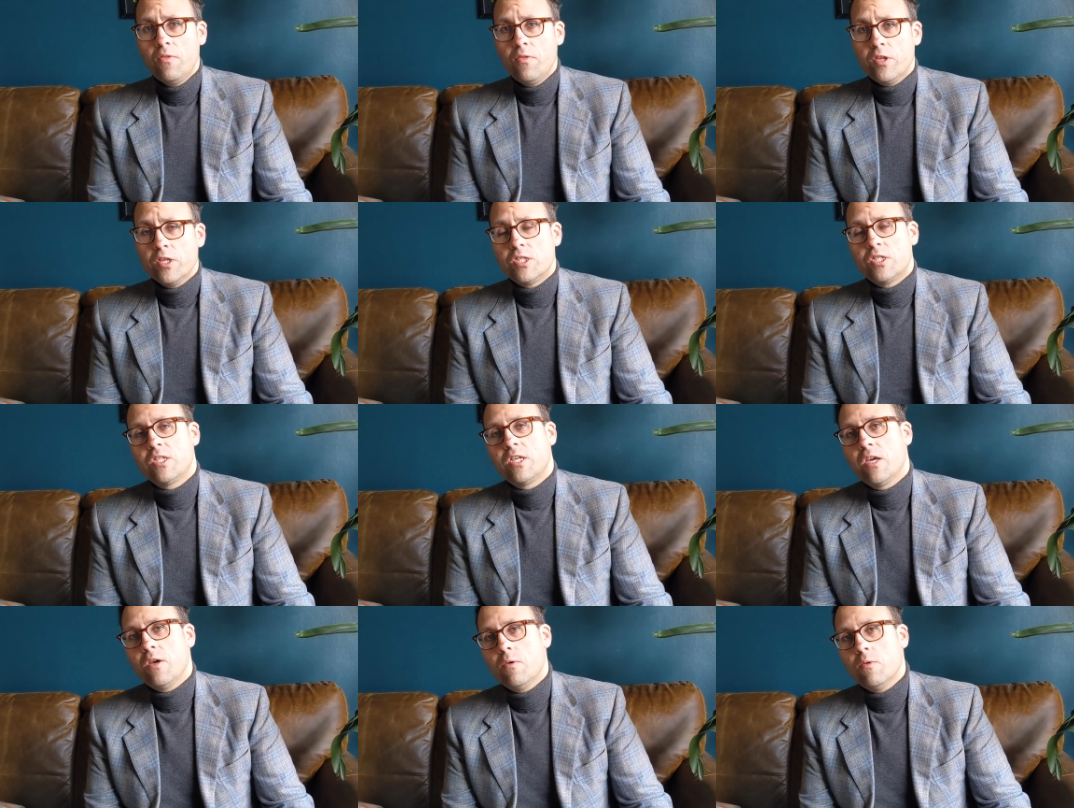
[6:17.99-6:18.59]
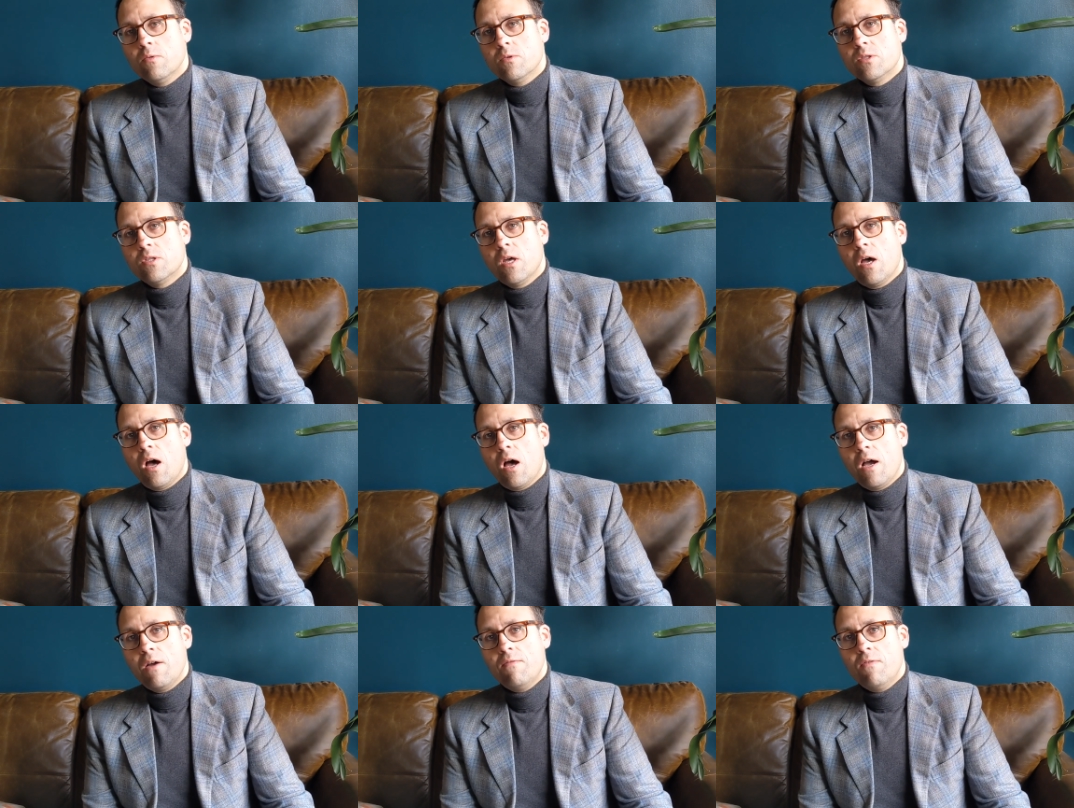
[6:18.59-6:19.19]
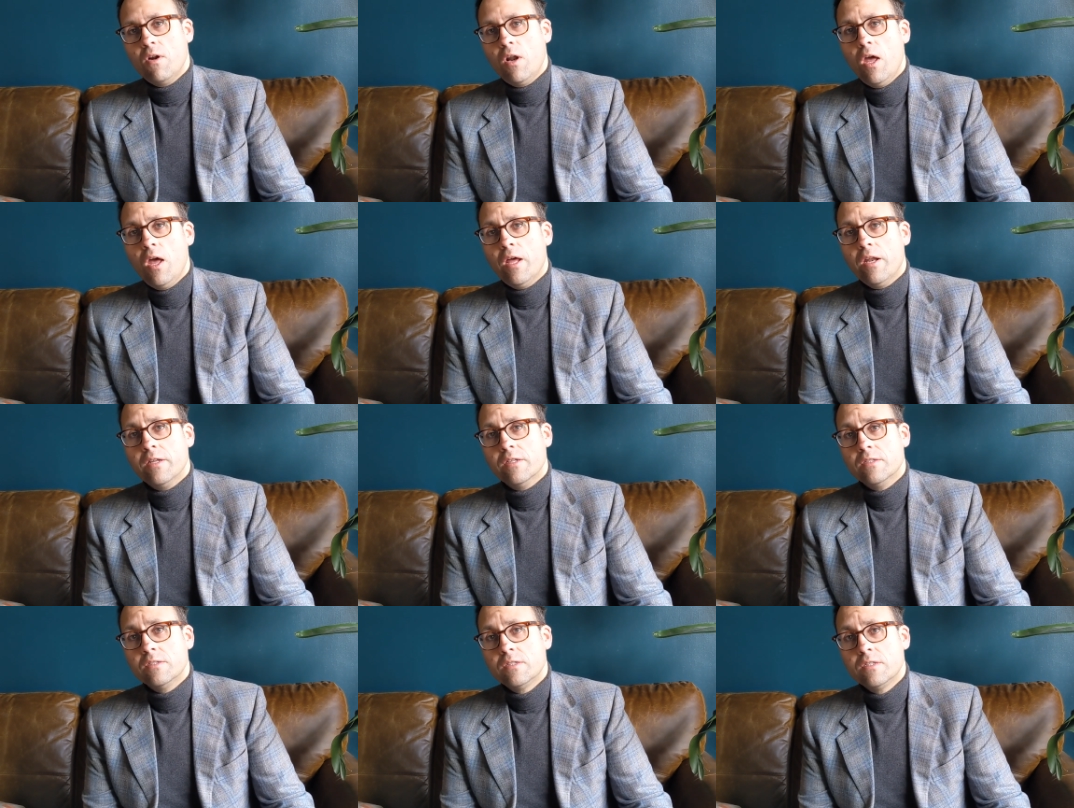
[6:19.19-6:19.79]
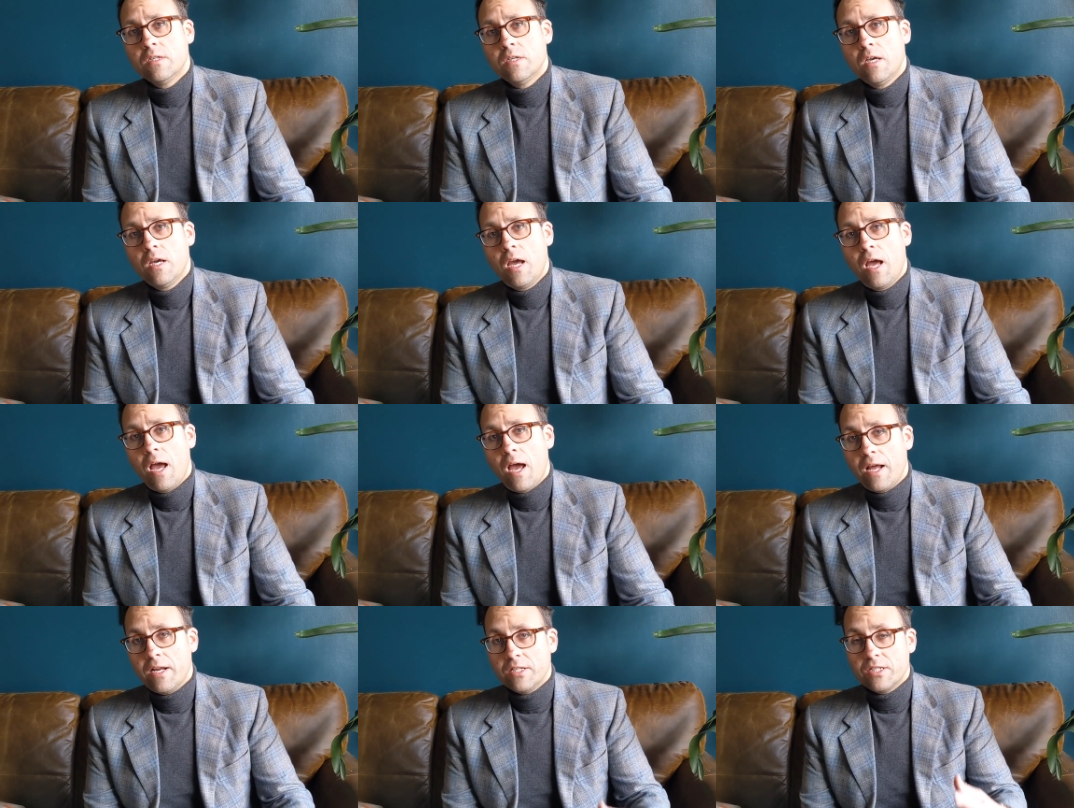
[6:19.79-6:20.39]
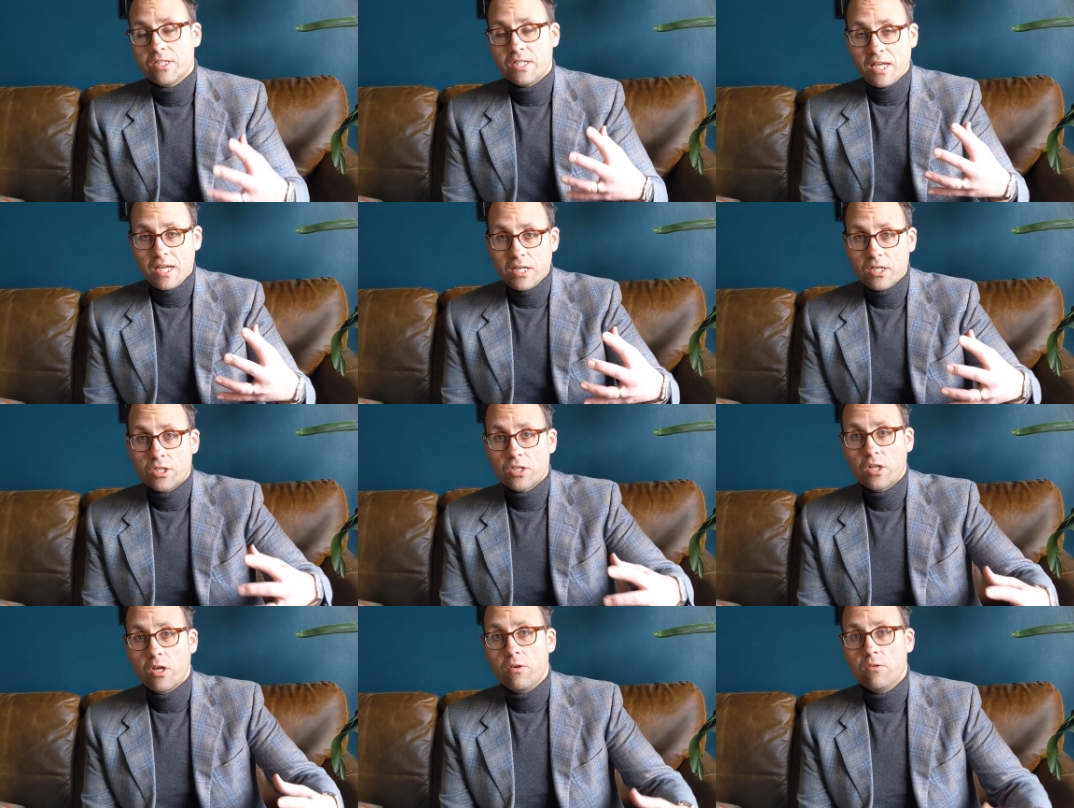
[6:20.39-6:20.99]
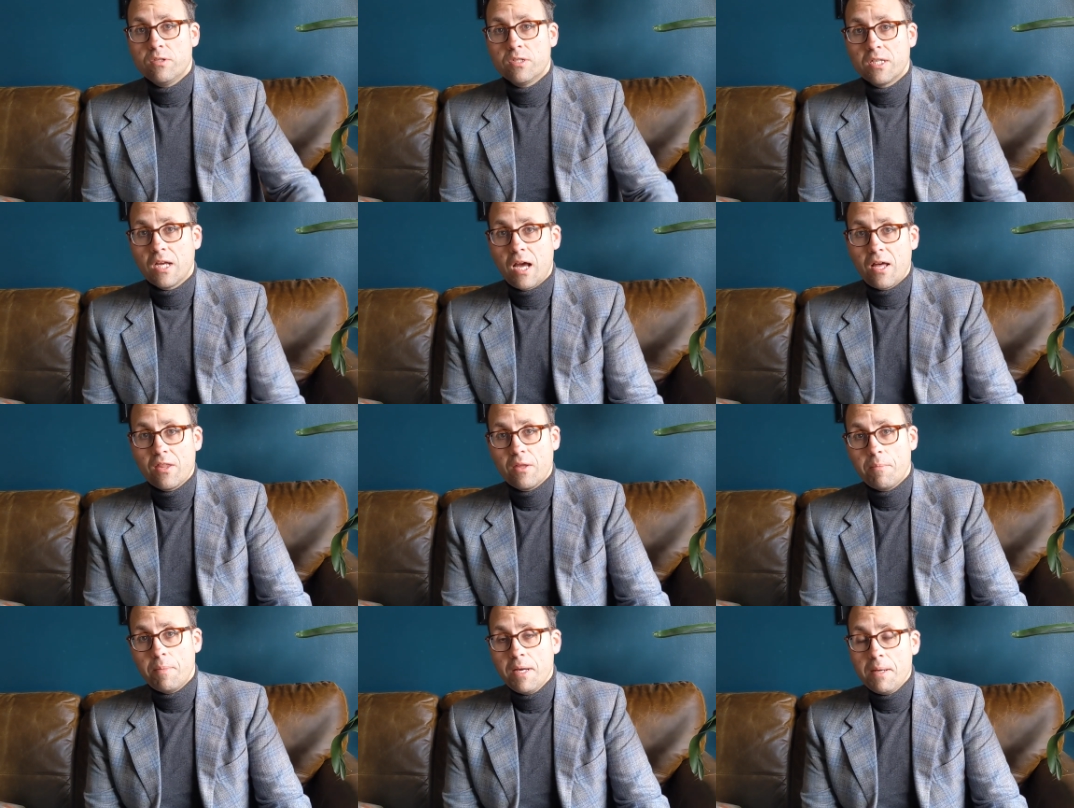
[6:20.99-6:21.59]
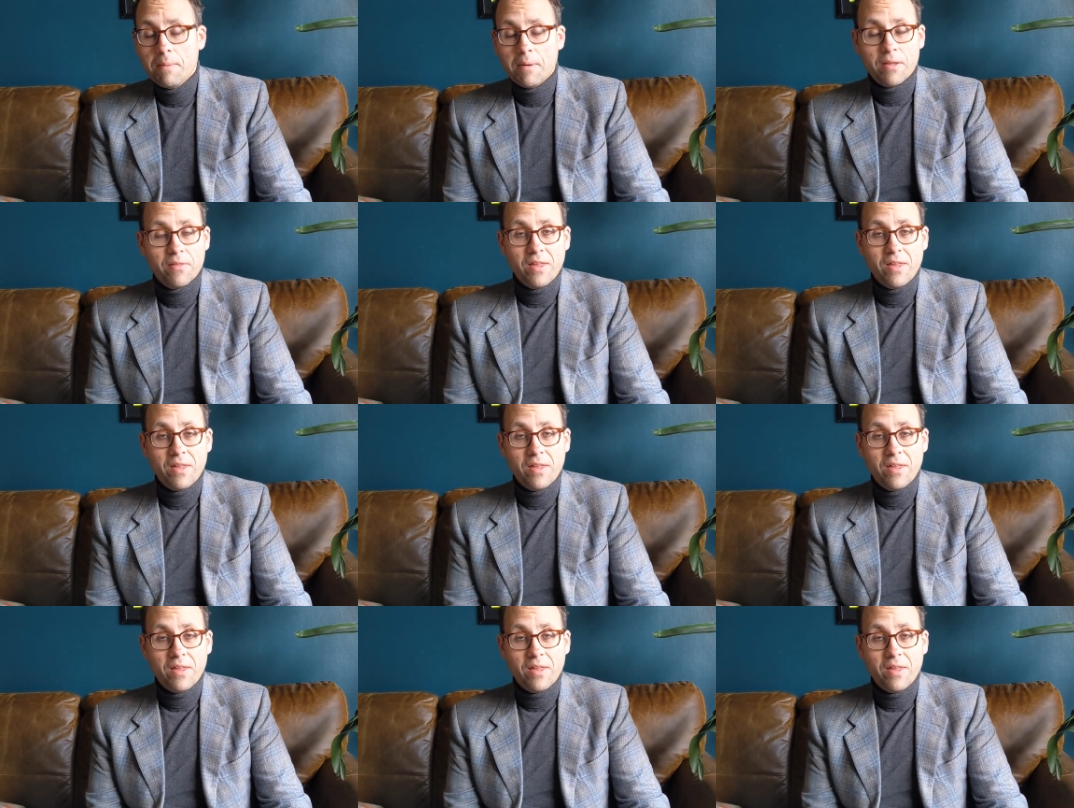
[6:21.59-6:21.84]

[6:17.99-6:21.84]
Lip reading: the skills that I've learnt and teach those to other people.